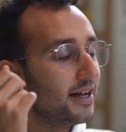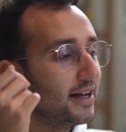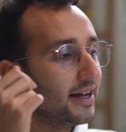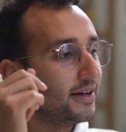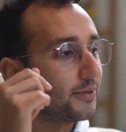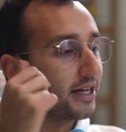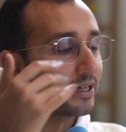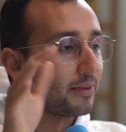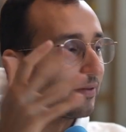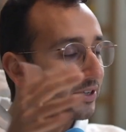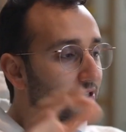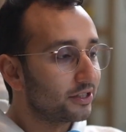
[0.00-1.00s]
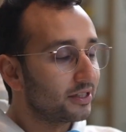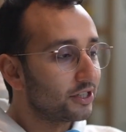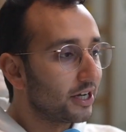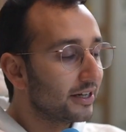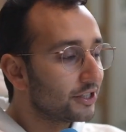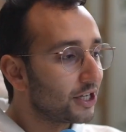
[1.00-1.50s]
And we ended up having a
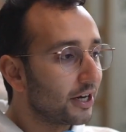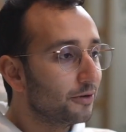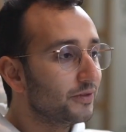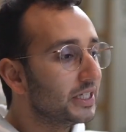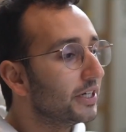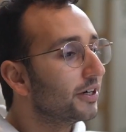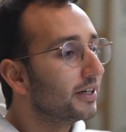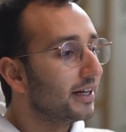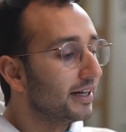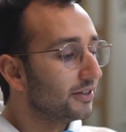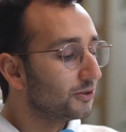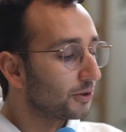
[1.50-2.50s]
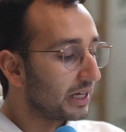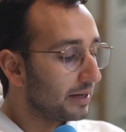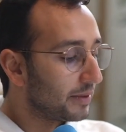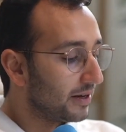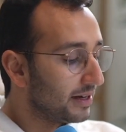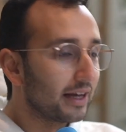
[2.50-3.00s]
chat over dinner and talking
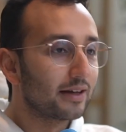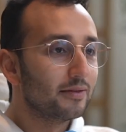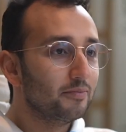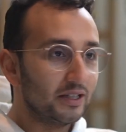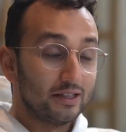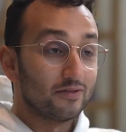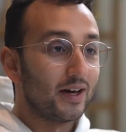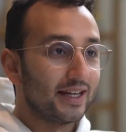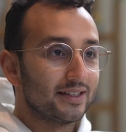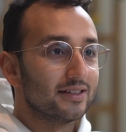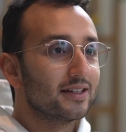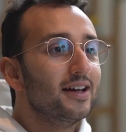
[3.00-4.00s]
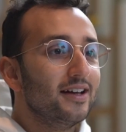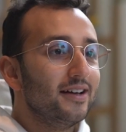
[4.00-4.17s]
about like business finances.